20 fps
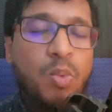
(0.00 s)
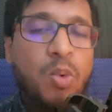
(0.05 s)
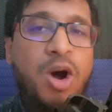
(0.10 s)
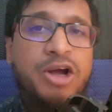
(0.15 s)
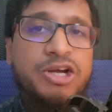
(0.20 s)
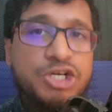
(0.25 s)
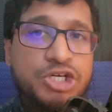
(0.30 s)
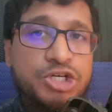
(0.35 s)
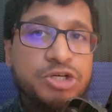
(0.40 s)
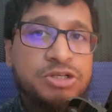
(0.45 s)

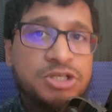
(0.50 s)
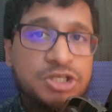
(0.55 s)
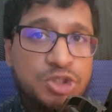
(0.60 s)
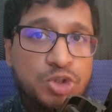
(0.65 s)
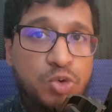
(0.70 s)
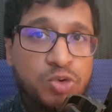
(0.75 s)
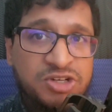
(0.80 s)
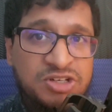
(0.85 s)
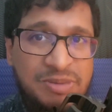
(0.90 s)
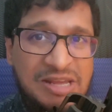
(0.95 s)
Why
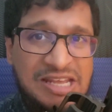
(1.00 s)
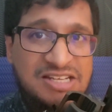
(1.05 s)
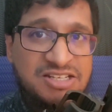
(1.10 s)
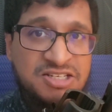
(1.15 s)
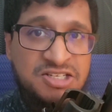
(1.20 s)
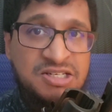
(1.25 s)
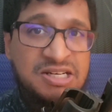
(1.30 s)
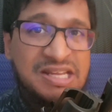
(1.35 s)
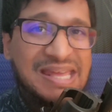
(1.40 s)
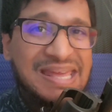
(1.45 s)
should Jordan
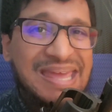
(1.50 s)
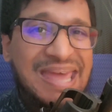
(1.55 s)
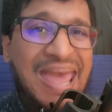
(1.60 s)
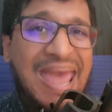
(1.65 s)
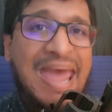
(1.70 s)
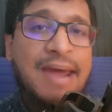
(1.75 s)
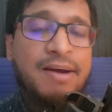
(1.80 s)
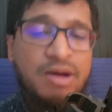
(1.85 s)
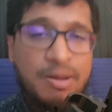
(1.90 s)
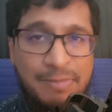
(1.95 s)
Peterson
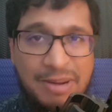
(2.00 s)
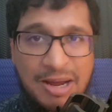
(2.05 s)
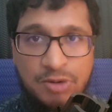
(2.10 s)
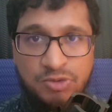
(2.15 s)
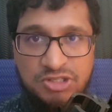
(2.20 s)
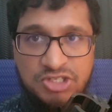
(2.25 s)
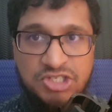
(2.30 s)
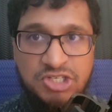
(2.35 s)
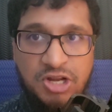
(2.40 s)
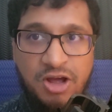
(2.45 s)
care
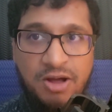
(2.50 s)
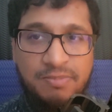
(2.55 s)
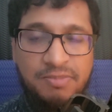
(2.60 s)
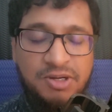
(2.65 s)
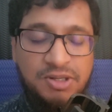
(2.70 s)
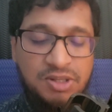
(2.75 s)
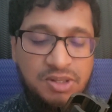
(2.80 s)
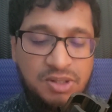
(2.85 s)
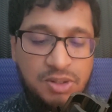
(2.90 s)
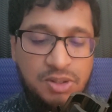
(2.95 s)
about
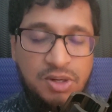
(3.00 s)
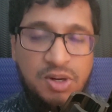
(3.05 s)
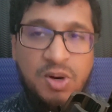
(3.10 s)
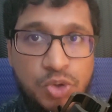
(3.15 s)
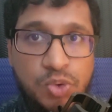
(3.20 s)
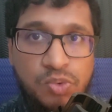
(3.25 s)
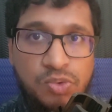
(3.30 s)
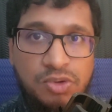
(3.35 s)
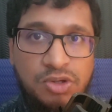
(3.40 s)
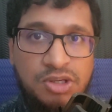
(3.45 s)
Islam?
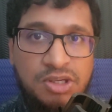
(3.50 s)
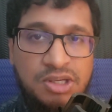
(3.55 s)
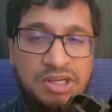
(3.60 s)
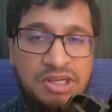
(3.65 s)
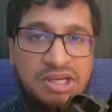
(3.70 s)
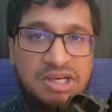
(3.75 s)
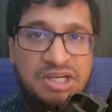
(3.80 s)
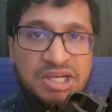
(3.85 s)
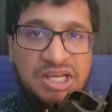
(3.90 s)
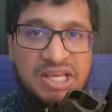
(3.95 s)
Two,
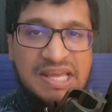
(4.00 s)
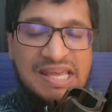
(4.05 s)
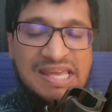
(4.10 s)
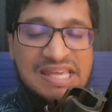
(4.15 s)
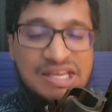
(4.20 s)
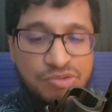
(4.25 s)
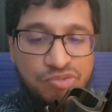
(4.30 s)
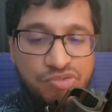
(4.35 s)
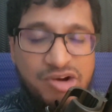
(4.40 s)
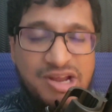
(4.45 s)

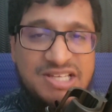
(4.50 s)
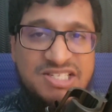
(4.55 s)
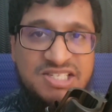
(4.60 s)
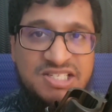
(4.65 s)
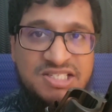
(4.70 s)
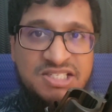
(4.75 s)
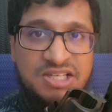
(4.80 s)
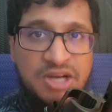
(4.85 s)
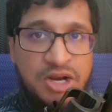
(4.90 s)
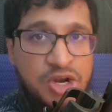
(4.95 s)
he
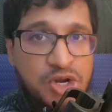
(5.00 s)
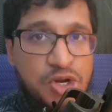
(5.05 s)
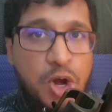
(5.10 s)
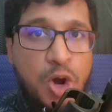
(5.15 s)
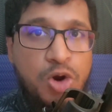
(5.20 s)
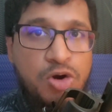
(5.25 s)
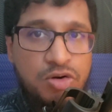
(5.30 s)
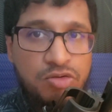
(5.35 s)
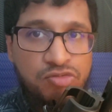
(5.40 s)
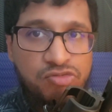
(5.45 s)
risks
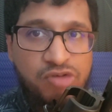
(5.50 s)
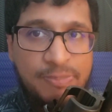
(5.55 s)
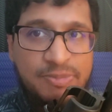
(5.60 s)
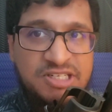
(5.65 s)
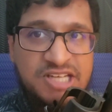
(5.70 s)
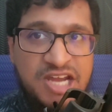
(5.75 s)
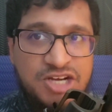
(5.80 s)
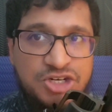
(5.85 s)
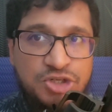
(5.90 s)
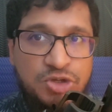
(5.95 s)
no
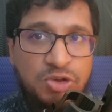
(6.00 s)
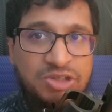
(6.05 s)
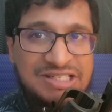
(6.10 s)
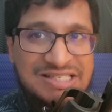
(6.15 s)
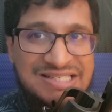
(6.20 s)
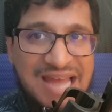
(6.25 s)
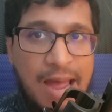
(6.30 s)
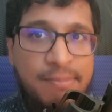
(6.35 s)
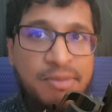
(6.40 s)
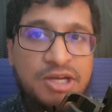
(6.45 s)

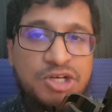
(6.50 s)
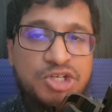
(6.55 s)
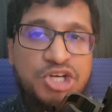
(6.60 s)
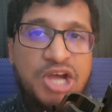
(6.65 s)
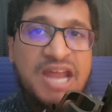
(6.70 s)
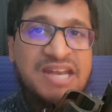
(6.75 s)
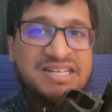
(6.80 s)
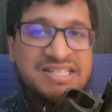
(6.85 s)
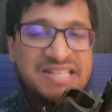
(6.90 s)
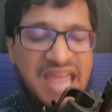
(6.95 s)
reputational
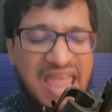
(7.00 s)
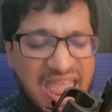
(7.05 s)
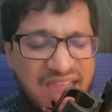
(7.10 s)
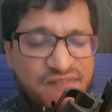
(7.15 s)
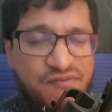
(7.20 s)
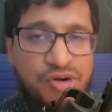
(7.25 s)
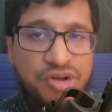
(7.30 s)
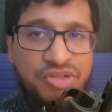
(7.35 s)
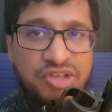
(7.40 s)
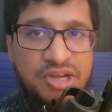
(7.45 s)
damage and has
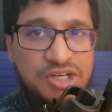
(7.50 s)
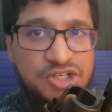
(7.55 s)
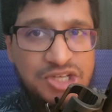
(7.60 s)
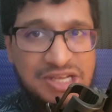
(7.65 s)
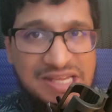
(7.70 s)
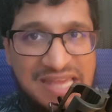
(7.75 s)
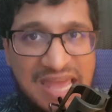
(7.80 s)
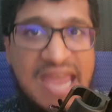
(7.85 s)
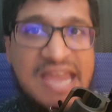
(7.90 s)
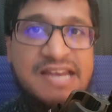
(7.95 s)
everything
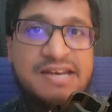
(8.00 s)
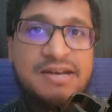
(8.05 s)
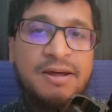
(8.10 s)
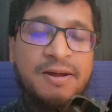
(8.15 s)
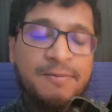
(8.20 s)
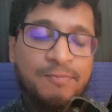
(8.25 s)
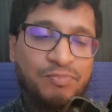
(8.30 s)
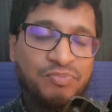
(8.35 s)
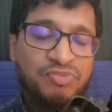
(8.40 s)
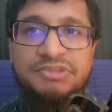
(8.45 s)
to
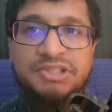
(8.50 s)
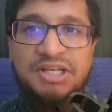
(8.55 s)
gain.